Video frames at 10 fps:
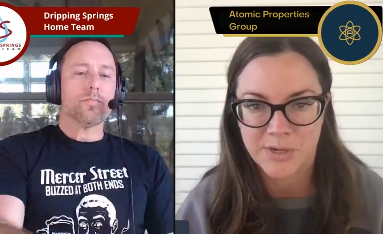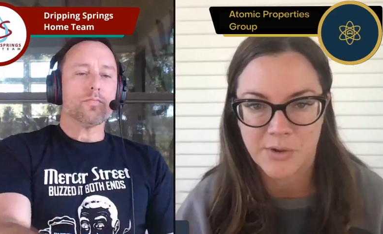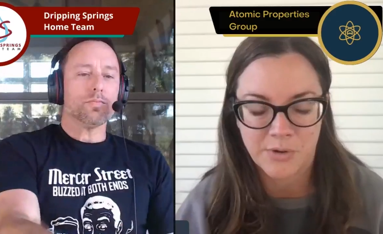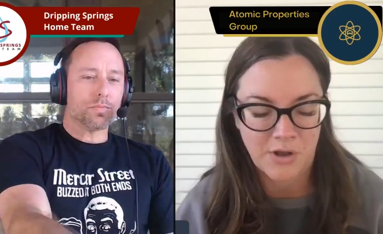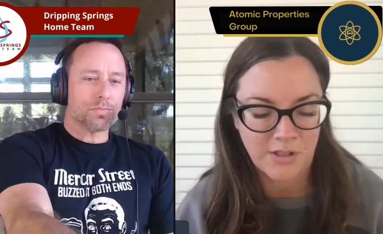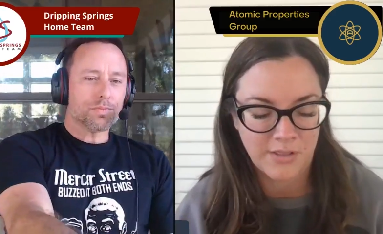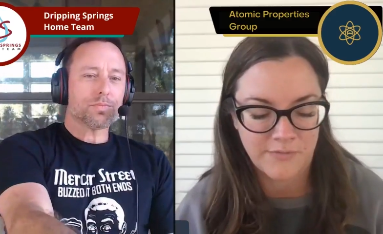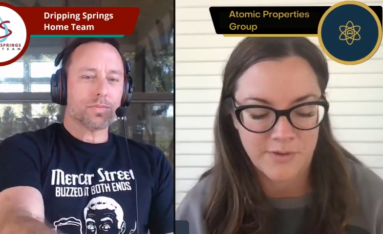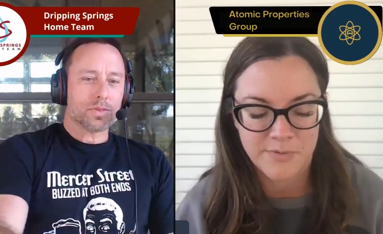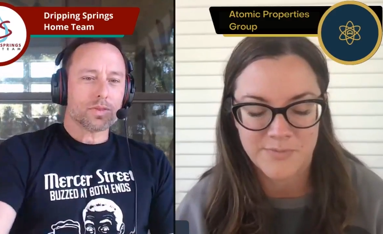Speaker 1: we go to all
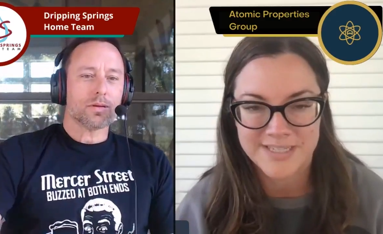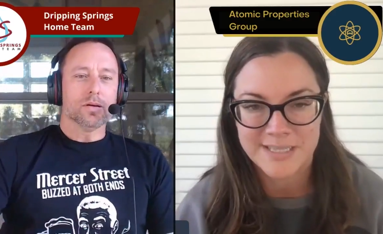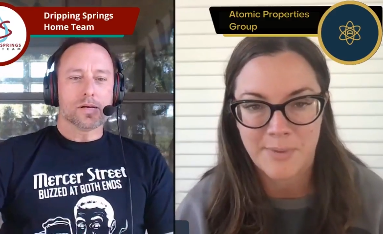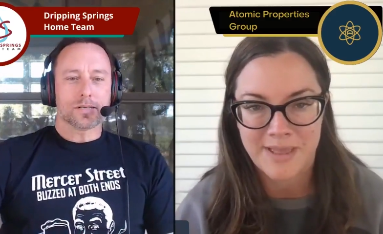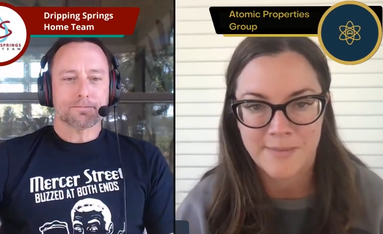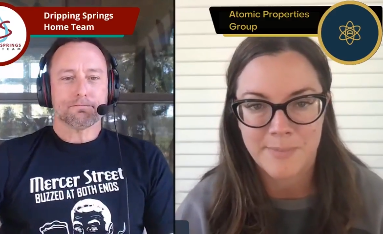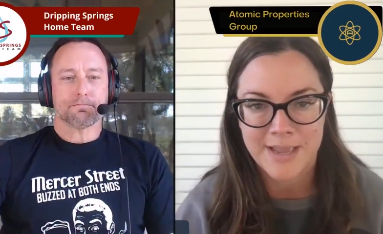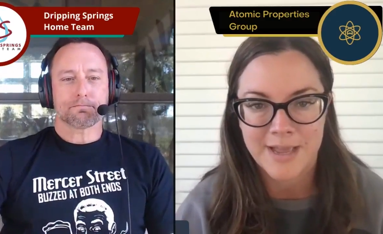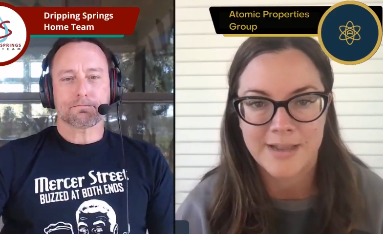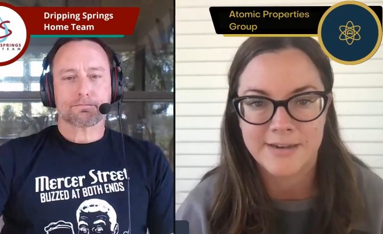of them and we sit by the
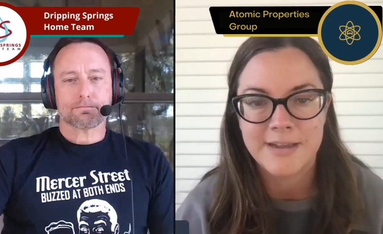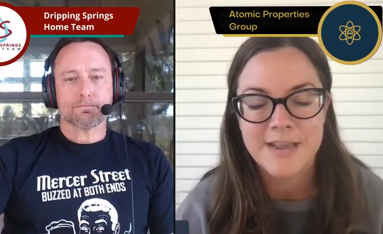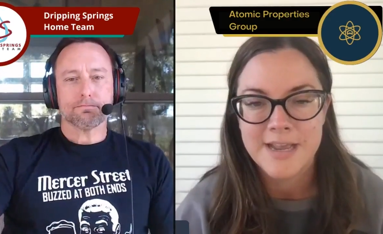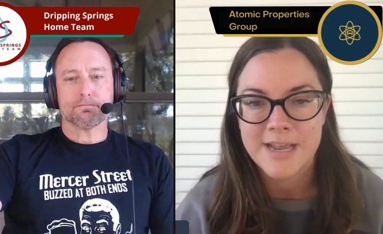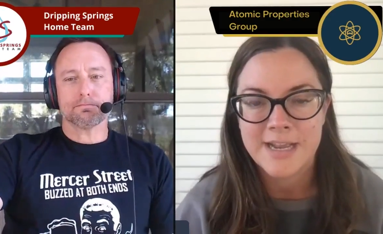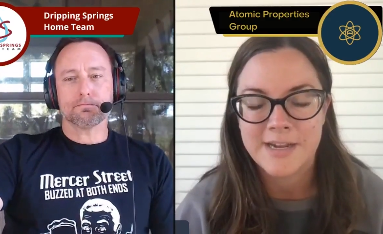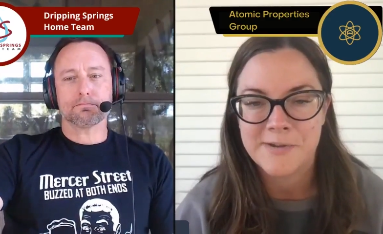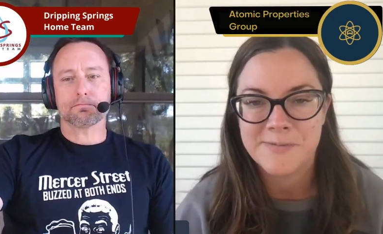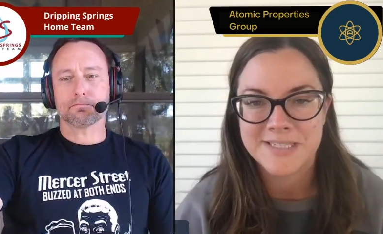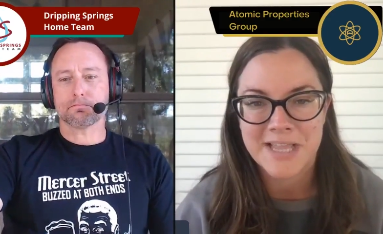band.
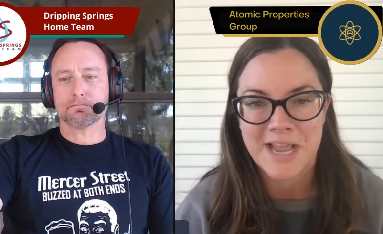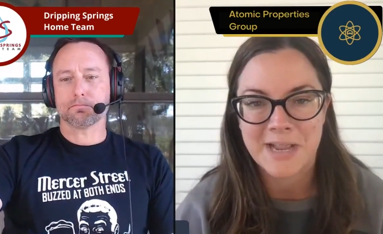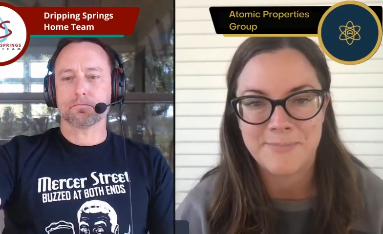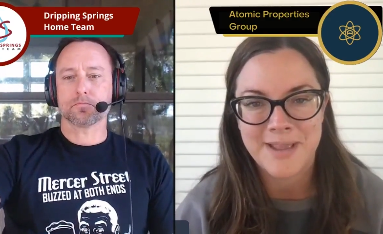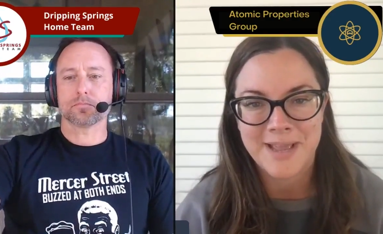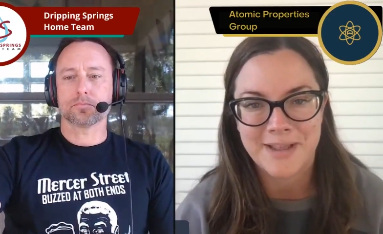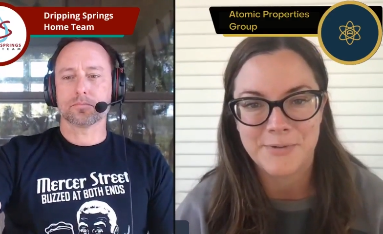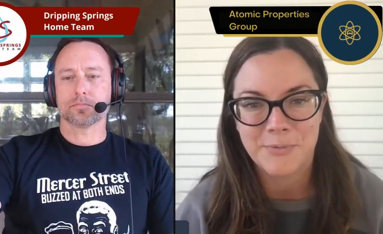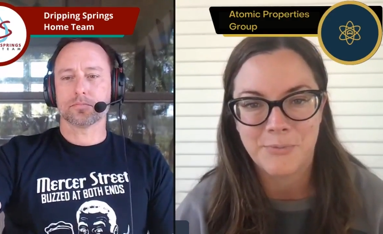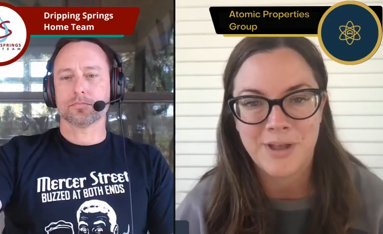And it was like,
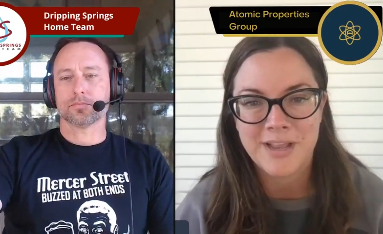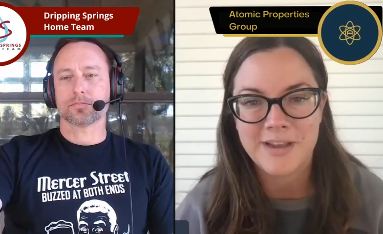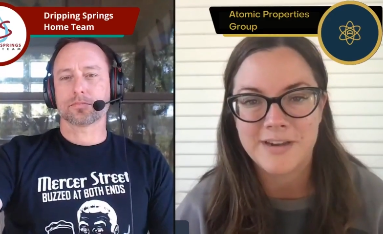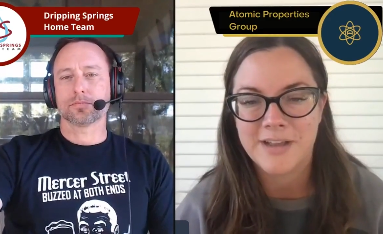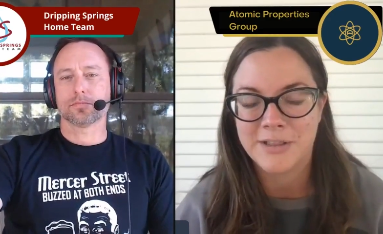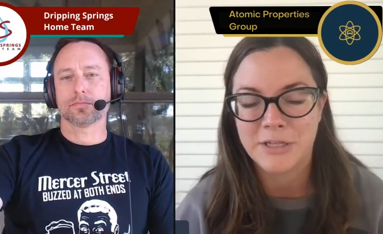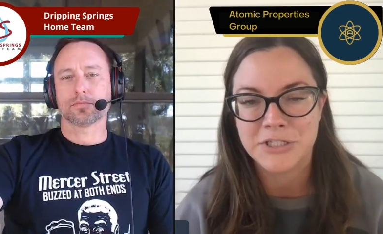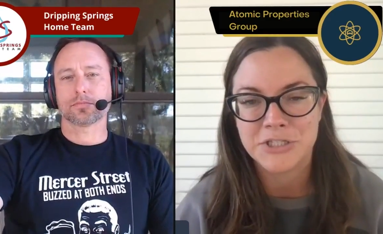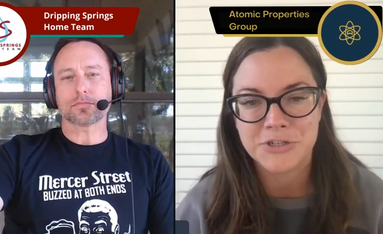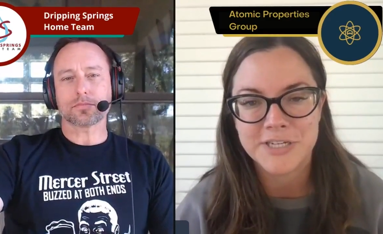man, what a
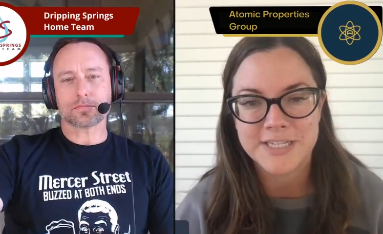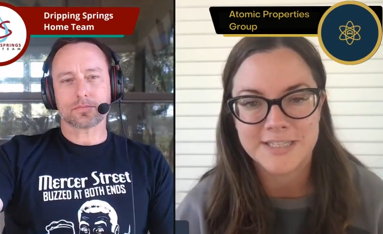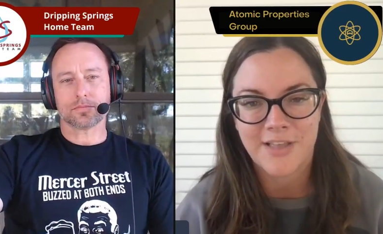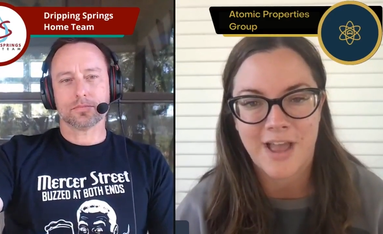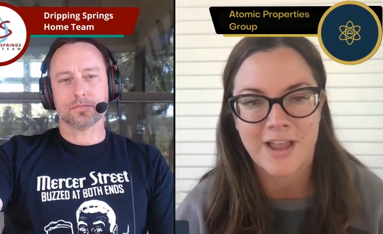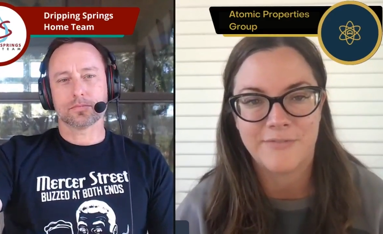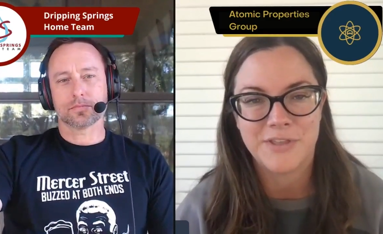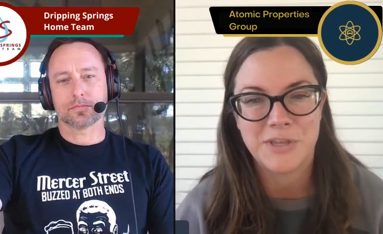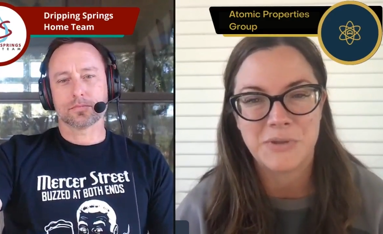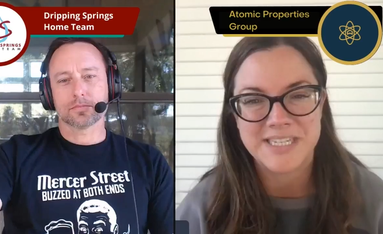luxurious
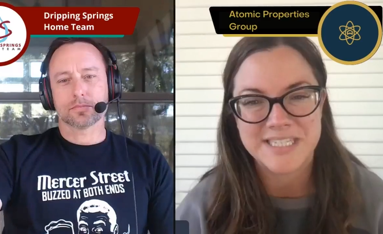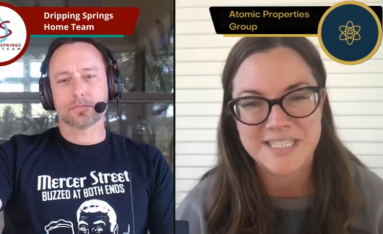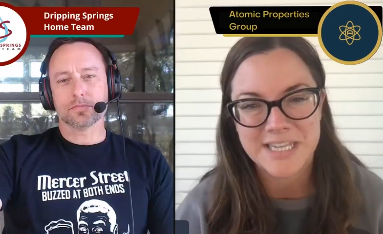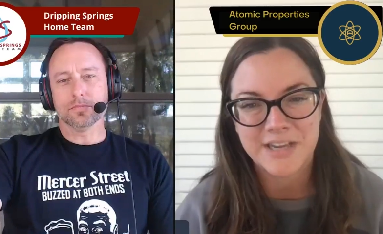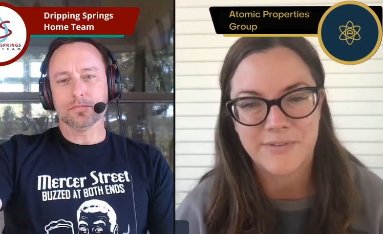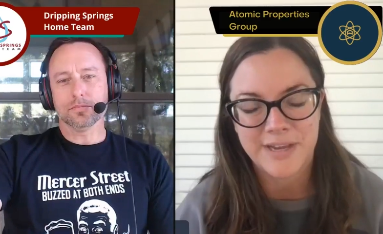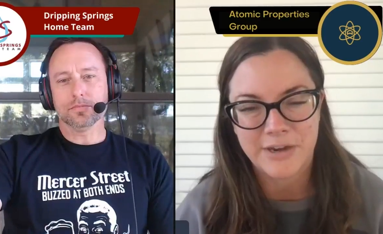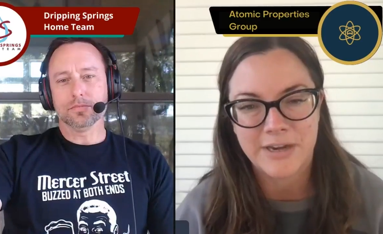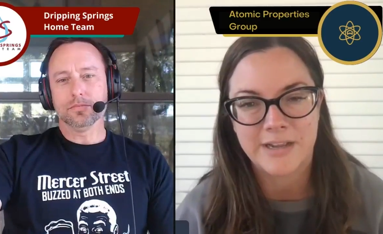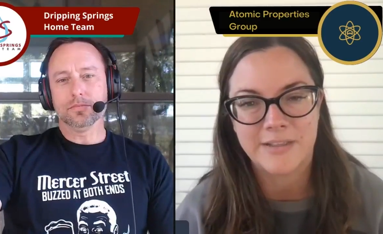life that you get sick of
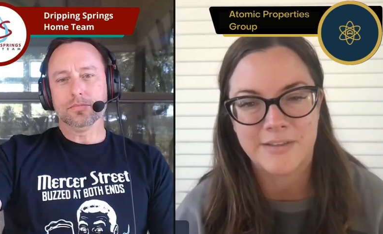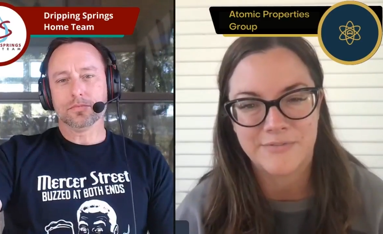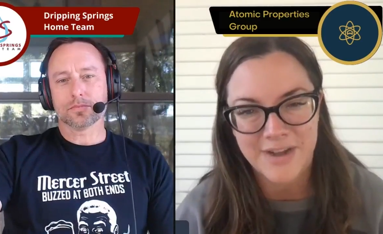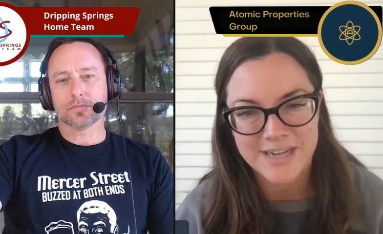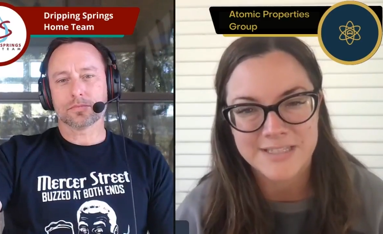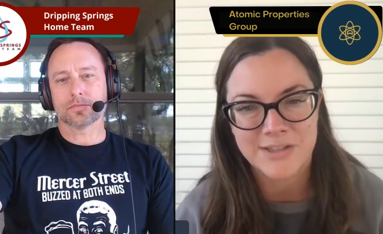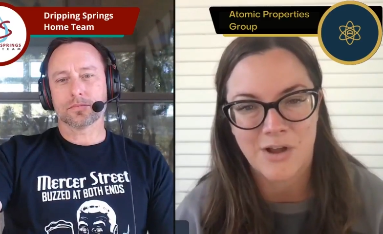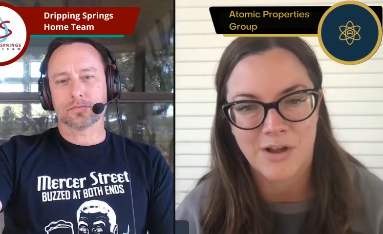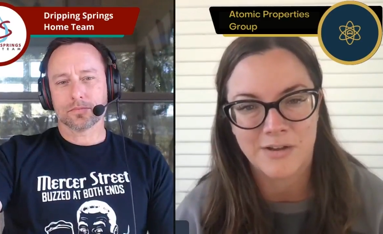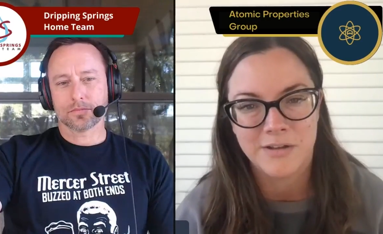hearing the fight
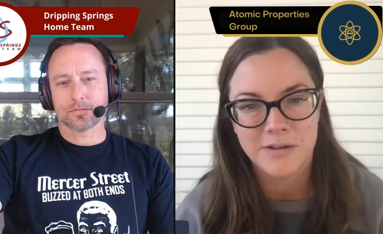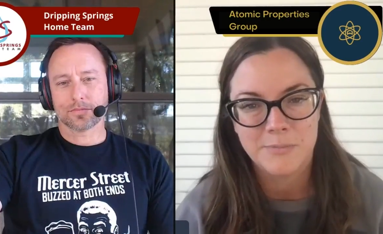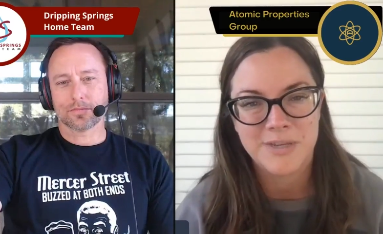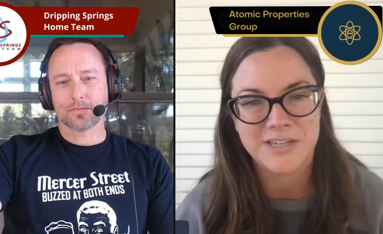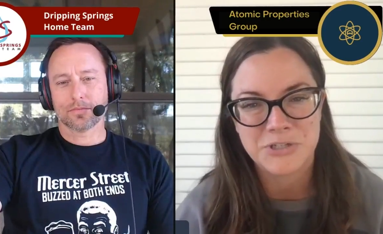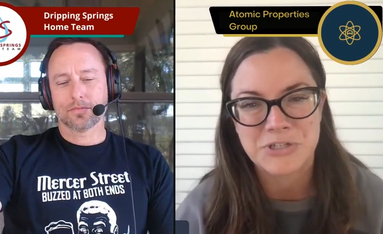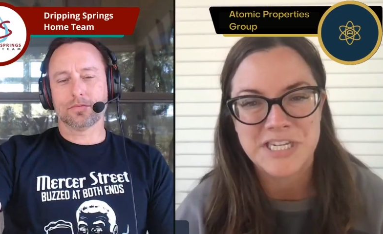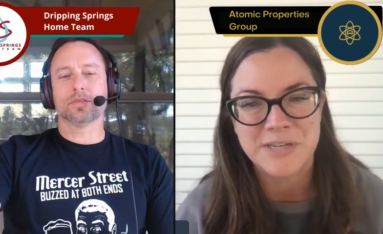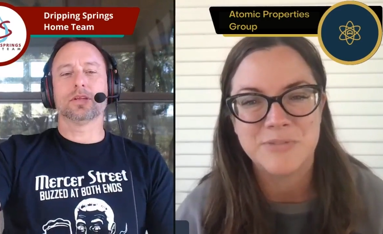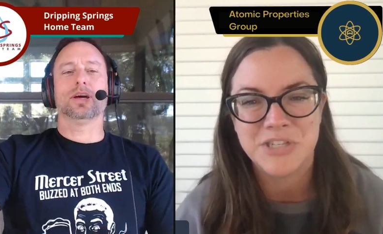song because your
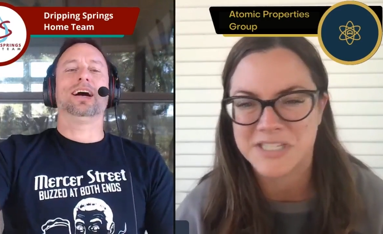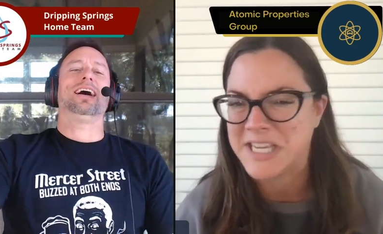team